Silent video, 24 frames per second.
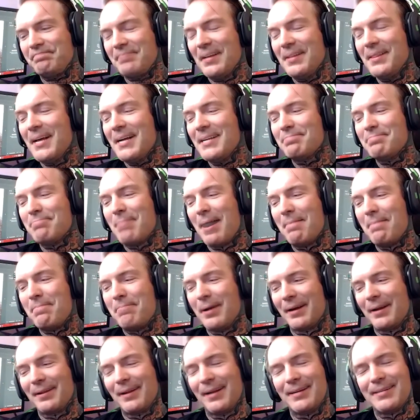that's my
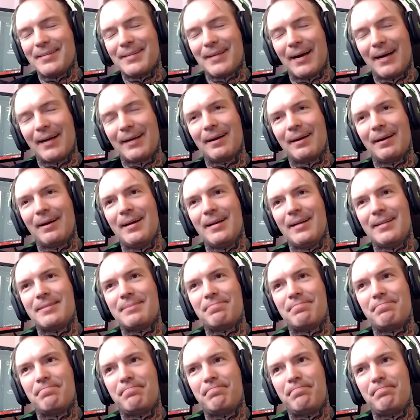big, that it's like,
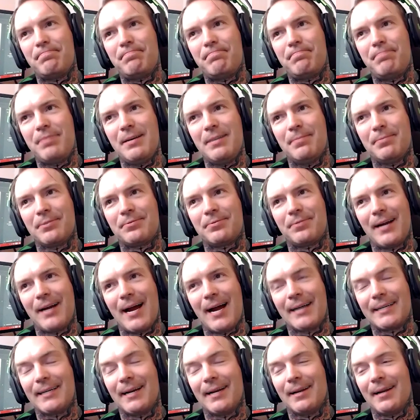it's people's
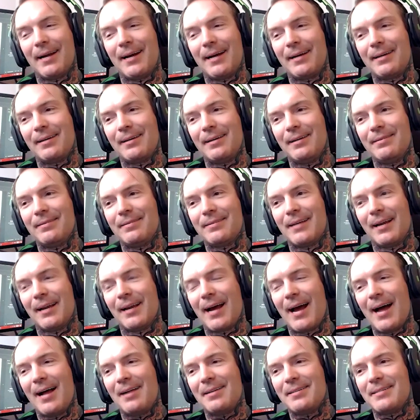reaction. Like you said,
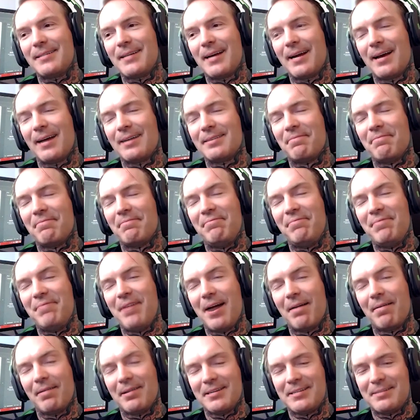like Alesana has a
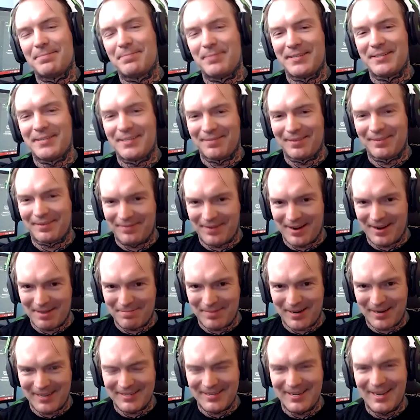very specific fan
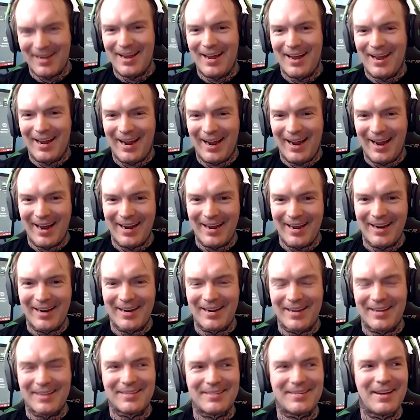base. Yeah. And
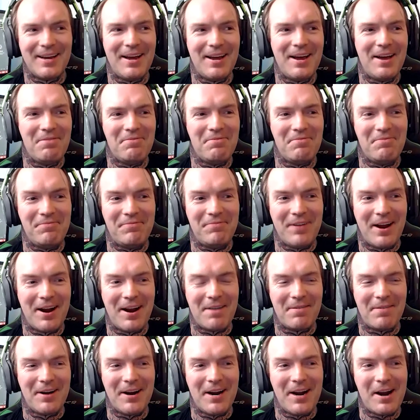it is
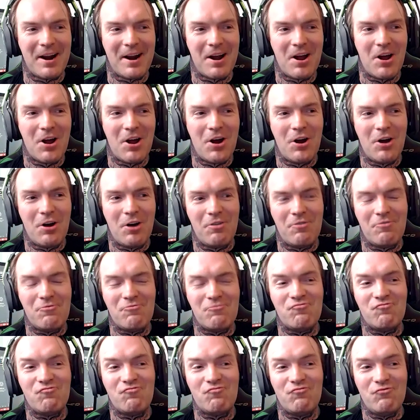very
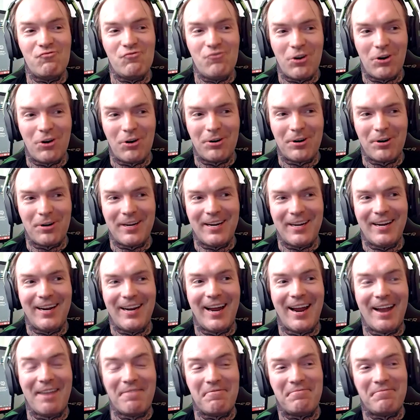
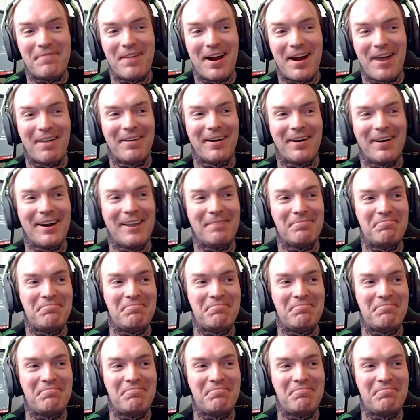nerdy and very...